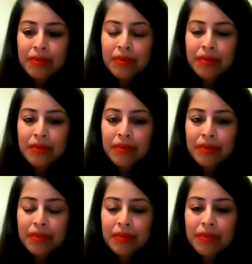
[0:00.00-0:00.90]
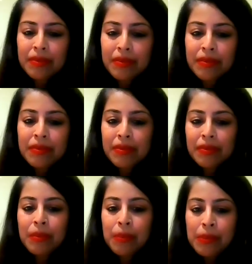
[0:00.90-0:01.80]

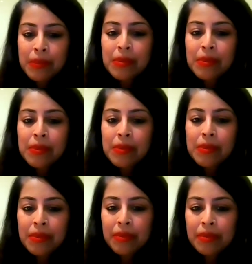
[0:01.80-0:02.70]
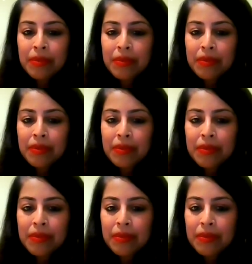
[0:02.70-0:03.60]

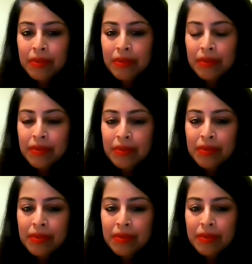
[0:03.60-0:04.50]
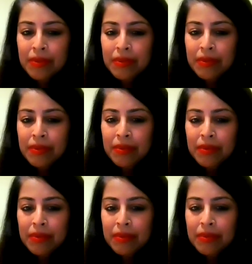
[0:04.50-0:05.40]

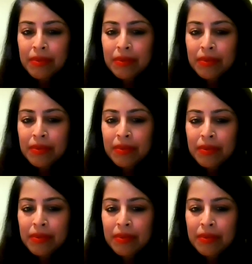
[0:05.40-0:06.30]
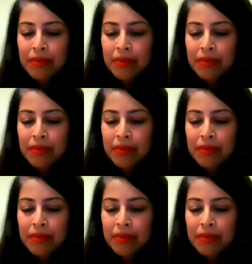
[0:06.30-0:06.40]
(not speaking)